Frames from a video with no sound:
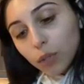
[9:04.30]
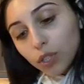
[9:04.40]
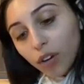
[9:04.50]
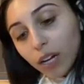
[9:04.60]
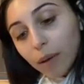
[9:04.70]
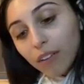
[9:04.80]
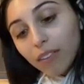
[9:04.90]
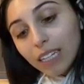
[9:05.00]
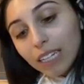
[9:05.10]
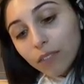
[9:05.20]
what's great
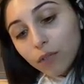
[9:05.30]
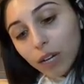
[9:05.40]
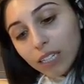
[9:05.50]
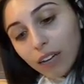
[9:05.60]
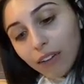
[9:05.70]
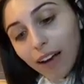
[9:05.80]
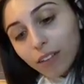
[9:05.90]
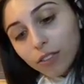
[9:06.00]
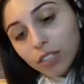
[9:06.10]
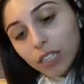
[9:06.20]
about these if you guys have
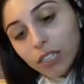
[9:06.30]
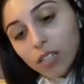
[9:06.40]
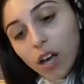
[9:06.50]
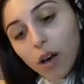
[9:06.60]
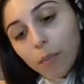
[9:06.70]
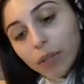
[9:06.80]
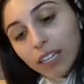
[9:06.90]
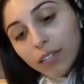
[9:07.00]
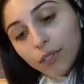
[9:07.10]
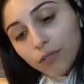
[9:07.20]
allergies. But
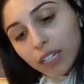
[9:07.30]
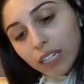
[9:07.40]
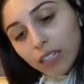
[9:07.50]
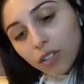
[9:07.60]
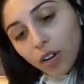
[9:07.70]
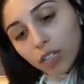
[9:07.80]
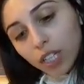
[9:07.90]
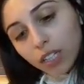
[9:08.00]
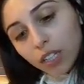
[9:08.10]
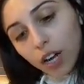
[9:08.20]
the ingredients are
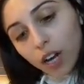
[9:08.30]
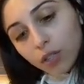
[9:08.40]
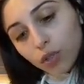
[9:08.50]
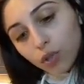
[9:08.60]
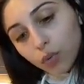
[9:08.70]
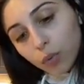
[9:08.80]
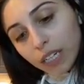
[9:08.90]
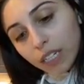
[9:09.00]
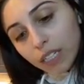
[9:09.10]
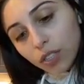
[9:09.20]
just
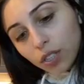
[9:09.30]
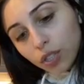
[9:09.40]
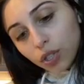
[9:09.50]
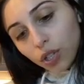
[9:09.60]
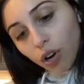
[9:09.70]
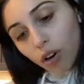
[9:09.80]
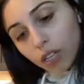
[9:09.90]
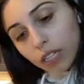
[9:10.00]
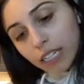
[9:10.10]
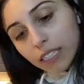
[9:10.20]
unsweetened
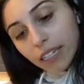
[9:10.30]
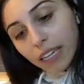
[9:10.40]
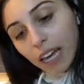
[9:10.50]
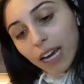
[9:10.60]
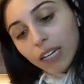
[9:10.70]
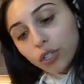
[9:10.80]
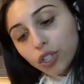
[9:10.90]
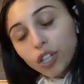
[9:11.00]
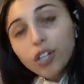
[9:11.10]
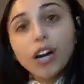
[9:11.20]
chocolate, cane
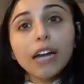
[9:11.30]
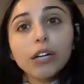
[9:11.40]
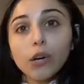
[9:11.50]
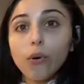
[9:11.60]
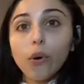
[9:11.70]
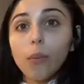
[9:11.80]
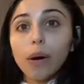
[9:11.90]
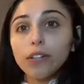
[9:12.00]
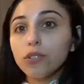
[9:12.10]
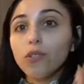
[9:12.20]
sugar, and cocoa
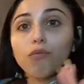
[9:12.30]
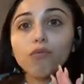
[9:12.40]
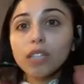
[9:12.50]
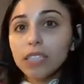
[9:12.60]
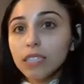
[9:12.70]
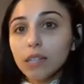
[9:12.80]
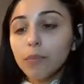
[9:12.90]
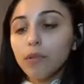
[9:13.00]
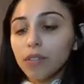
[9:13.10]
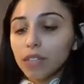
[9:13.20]
butter. So really
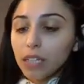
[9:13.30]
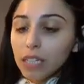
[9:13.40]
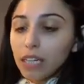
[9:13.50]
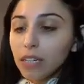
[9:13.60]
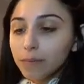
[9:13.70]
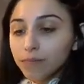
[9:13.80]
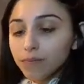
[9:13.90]
simple, really clean.